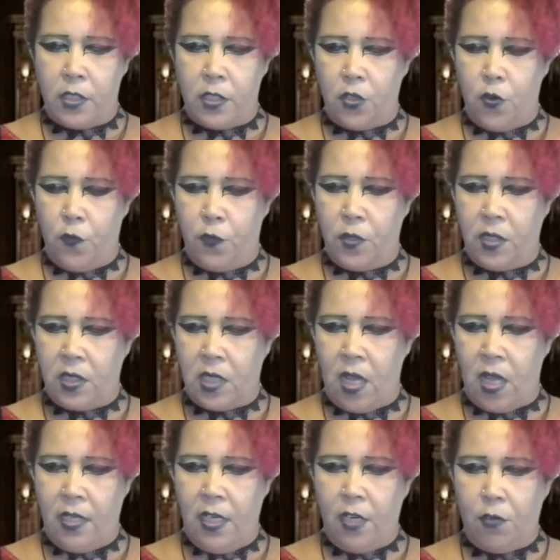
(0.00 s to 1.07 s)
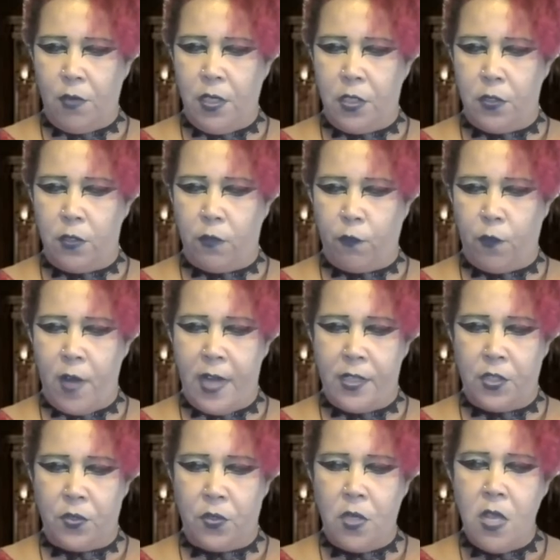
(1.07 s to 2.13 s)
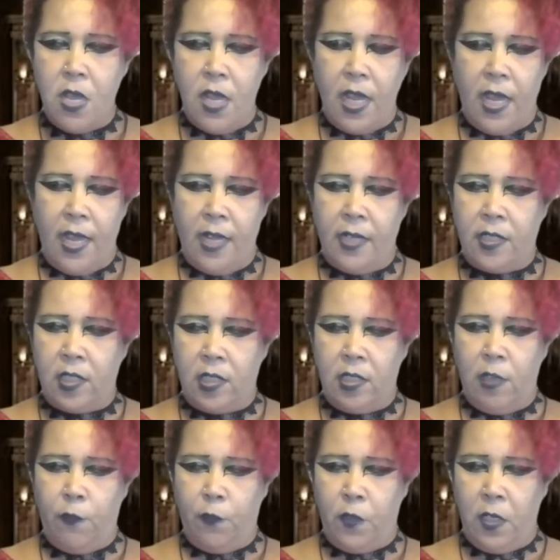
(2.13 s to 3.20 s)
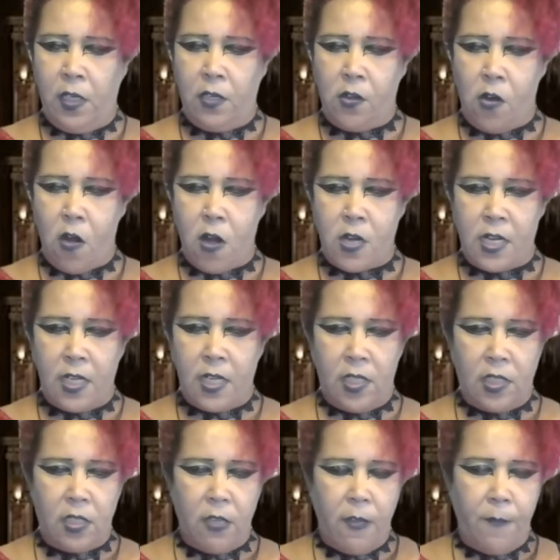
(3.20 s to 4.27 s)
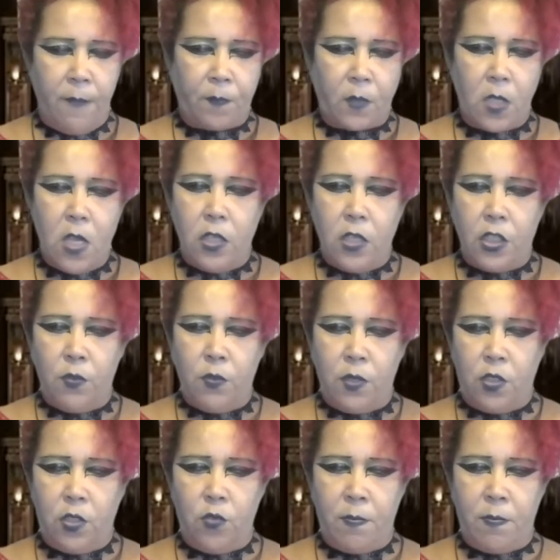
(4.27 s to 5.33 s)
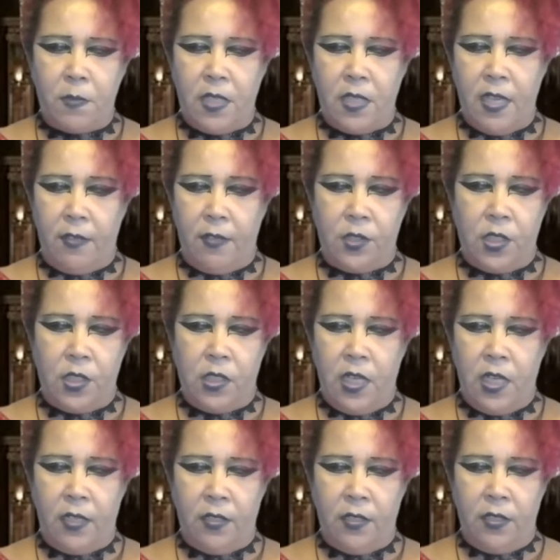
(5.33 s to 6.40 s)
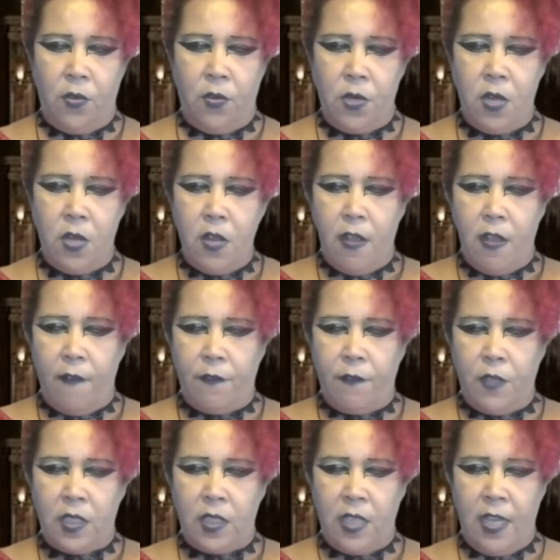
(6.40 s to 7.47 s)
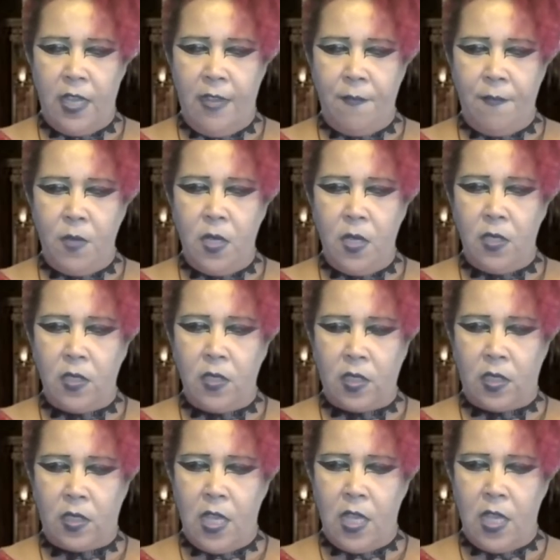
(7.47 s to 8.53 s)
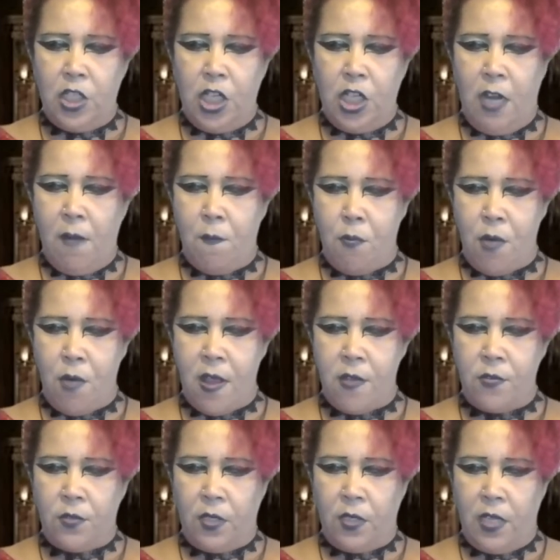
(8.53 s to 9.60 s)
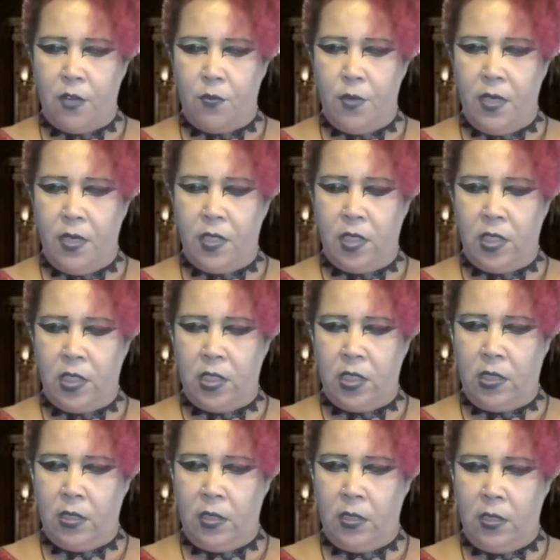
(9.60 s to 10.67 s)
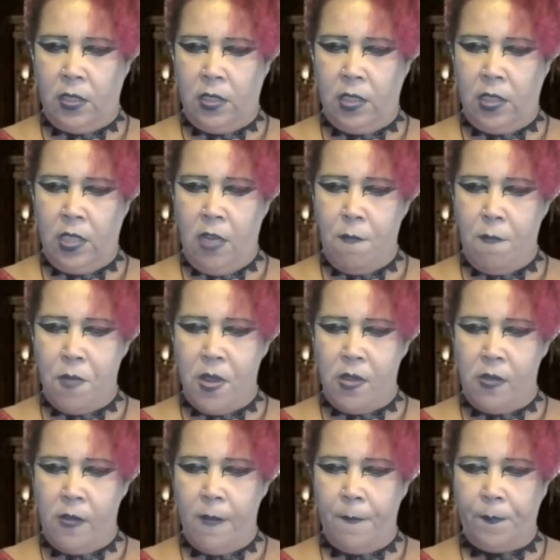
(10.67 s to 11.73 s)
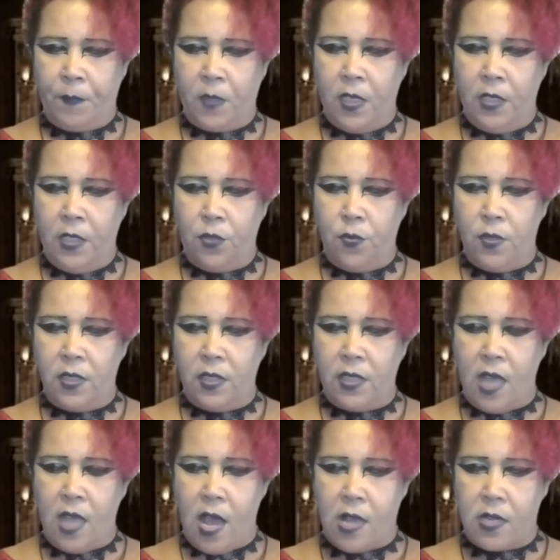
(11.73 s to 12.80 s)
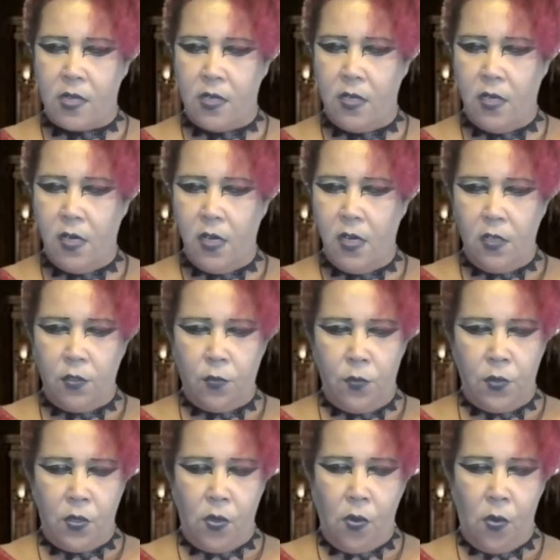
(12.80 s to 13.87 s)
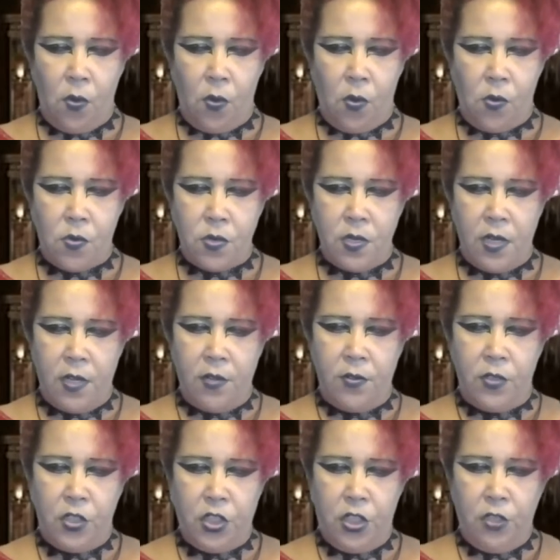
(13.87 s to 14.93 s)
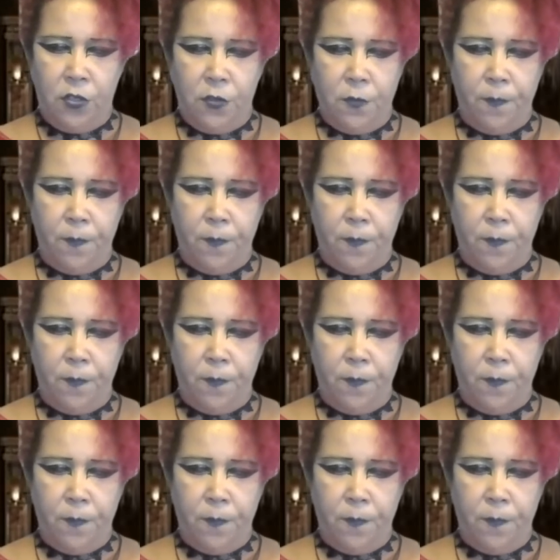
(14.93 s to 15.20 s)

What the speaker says: over the tiny creature's fragile and stiffening carcass. She was too upset to take note of the same sludgy brown liquid seeping into her sock through the hole in her shoe.